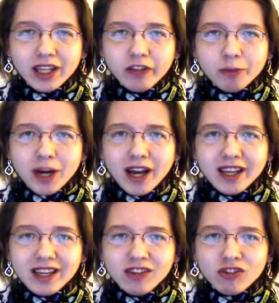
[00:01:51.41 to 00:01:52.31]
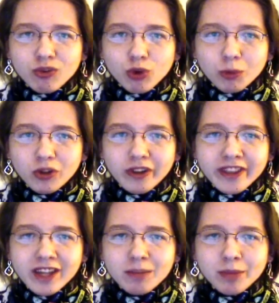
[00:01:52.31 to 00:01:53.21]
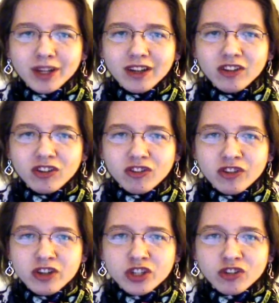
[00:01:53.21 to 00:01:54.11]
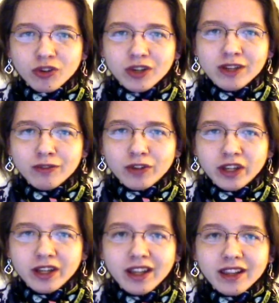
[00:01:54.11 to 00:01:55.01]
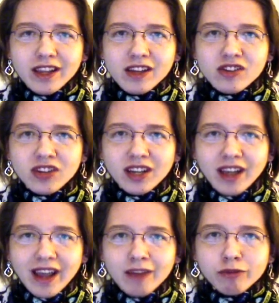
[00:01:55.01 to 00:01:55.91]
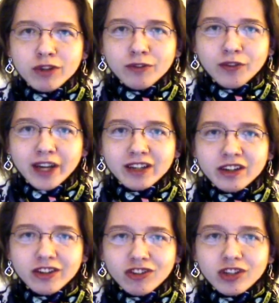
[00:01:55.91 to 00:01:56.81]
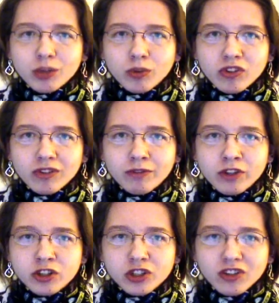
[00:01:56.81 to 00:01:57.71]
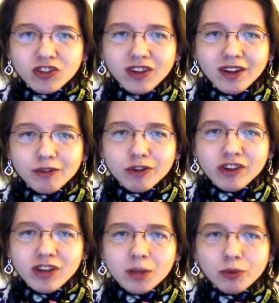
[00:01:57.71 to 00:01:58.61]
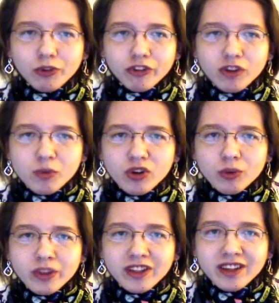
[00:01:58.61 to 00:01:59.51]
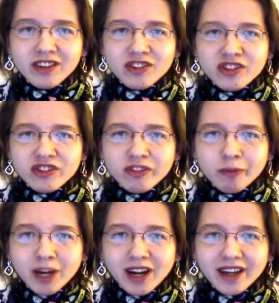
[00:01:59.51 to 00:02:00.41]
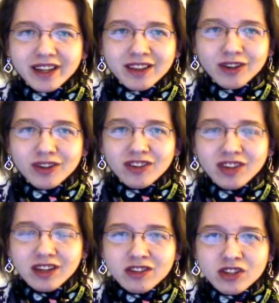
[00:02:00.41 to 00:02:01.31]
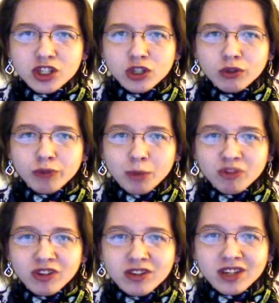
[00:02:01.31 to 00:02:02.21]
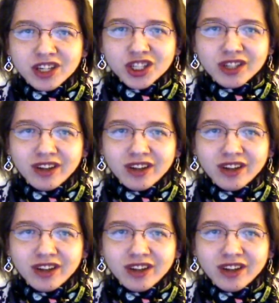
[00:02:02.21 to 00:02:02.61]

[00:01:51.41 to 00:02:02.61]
If pi is normal, then because its digits are infinite, they contain every finite sequence of digits. For example, somewhere within the digits of pi, there is a digital representation